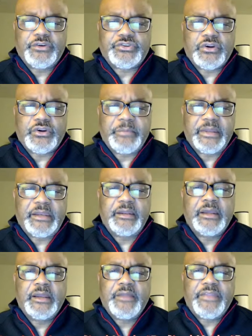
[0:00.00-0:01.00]
term, meaning
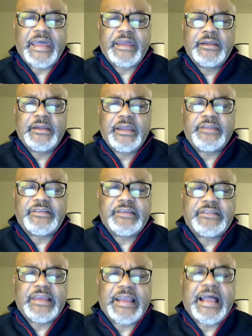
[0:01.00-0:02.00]
that
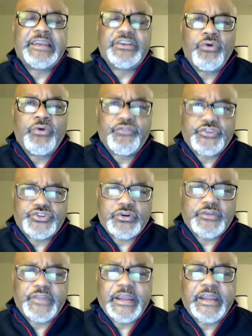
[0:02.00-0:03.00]
it's like, I know for sure
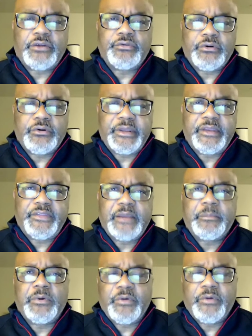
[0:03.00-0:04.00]
that I don't know
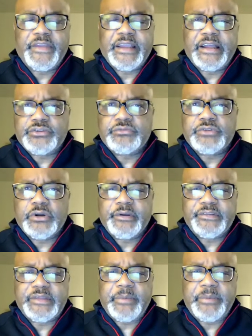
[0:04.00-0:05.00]
anything, but one thing I do know
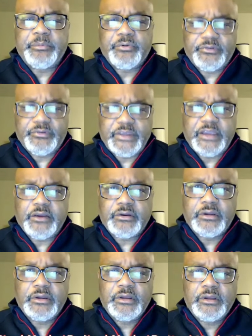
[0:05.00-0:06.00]
is that people are scared
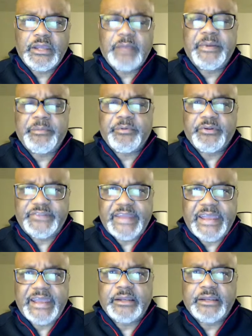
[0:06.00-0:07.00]
and people are
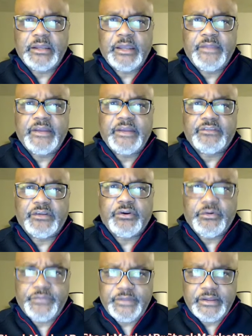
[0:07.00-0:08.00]
sad, and that it's going to
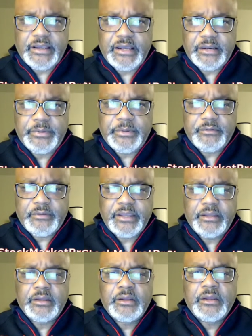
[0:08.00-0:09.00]
hurt the economy,
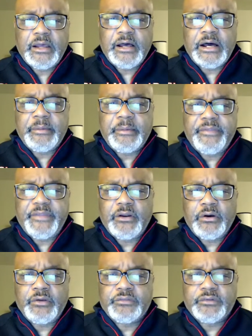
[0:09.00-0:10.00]
right? And then
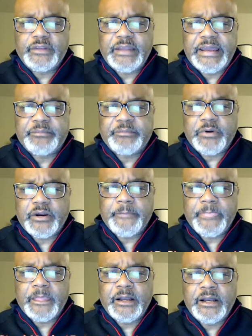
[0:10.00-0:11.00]
also the last part,
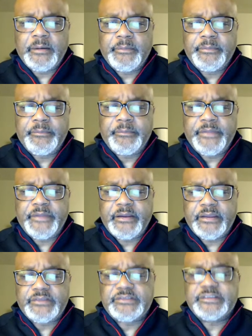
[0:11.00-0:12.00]
then they
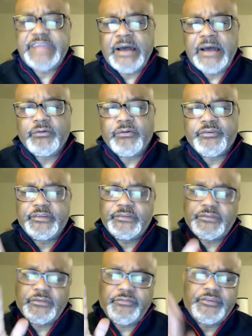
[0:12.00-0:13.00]
get to doubt. First
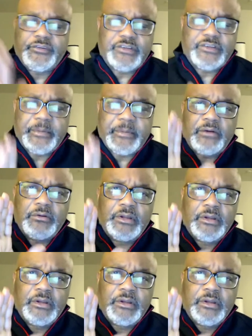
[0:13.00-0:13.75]
they talk about